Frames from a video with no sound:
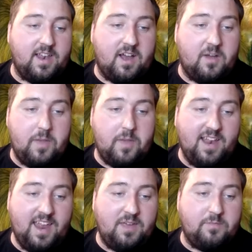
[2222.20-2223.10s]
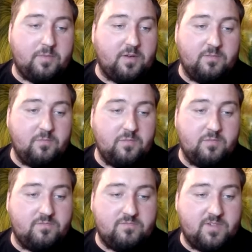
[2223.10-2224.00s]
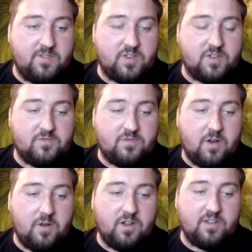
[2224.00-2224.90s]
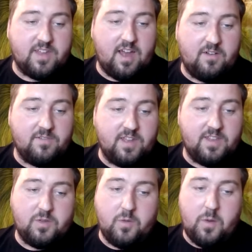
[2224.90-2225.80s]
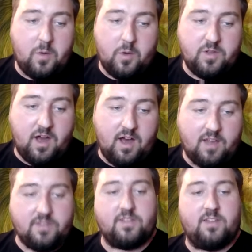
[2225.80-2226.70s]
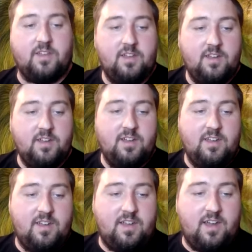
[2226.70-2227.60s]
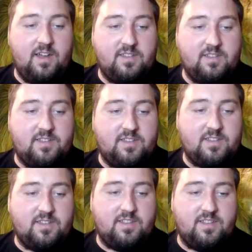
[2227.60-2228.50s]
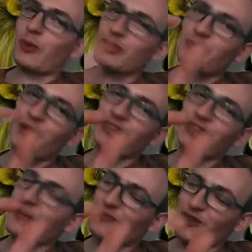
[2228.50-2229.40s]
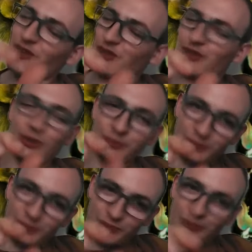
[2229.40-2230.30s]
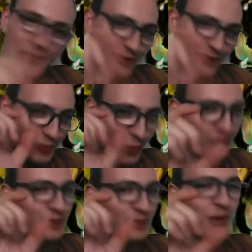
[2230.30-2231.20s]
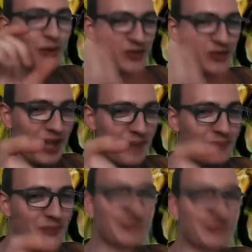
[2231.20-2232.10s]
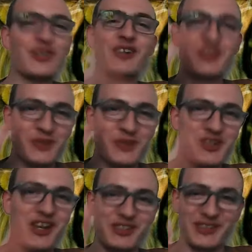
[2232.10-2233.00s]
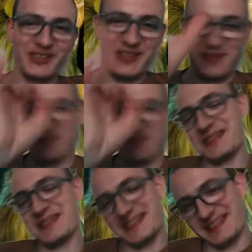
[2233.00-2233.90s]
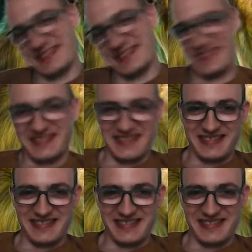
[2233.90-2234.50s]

like a big leap and we've just thrown ourselves into a podcast. And we have one small step first, though. We have one small step, it's turned into a giant leap of